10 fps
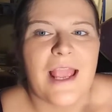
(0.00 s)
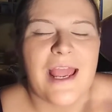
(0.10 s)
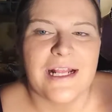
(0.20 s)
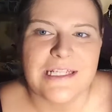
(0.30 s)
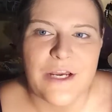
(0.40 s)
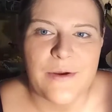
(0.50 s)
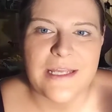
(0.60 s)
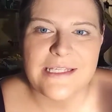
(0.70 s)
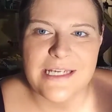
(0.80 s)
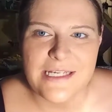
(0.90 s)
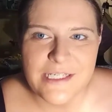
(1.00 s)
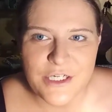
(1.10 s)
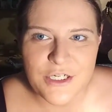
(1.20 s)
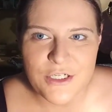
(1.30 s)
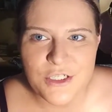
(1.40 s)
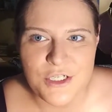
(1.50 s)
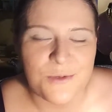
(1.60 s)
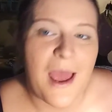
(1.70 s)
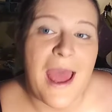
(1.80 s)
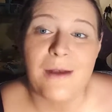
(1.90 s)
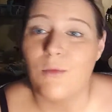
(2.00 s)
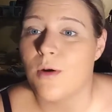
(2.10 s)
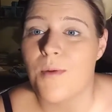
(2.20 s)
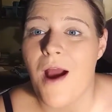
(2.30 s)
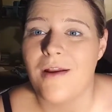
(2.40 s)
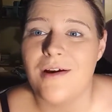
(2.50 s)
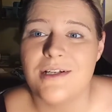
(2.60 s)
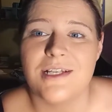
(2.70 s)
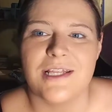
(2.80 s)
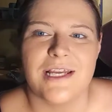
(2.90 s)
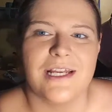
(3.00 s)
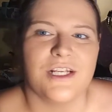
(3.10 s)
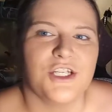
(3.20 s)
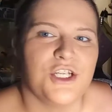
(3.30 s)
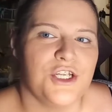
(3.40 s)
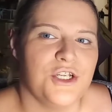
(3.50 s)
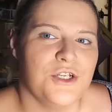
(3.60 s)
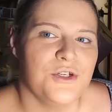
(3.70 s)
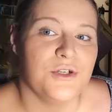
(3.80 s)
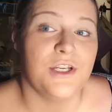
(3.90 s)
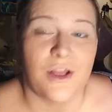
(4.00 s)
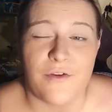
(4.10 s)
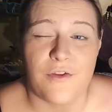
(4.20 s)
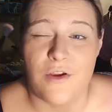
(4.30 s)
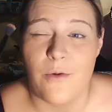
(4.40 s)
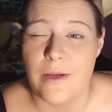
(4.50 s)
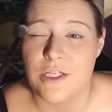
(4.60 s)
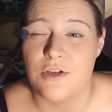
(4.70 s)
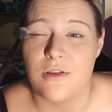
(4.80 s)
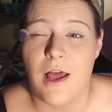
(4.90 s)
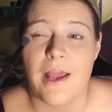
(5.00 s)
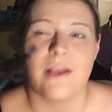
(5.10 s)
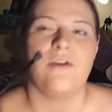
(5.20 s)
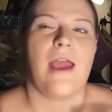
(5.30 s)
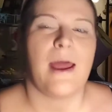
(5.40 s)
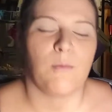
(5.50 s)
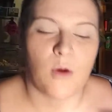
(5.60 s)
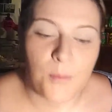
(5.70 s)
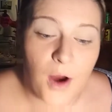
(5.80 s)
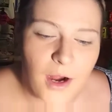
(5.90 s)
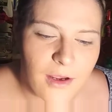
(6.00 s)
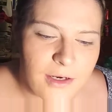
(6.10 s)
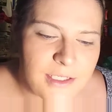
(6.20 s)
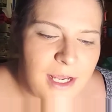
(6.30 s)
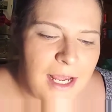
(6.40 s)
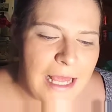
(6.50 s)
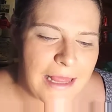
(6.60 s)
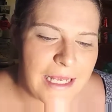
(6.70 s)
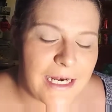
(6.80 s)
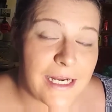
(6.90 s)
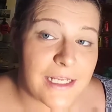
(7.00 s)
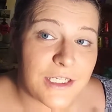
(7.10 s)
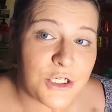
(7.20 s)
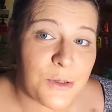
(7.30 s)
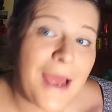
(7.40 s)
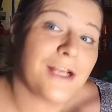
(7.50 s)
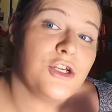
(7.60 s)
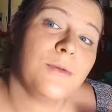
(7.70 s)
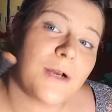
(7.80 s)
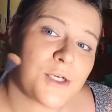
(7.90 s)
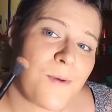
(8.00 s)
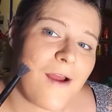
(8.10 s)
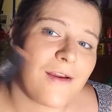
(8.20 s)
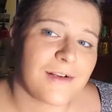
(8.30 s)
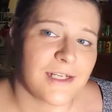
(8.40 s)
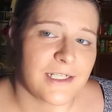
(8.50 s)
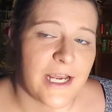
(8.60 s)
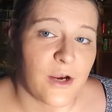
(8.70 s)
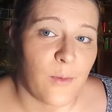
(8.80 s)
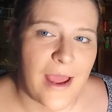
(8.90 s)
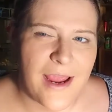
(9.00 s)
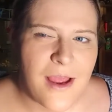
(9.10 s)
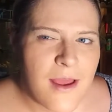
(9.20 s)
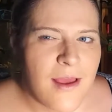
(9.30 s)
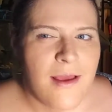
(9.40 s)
and so it's easier to add more product than to, you know, if you go in too light, you can add more product than it is to add too much product and take away.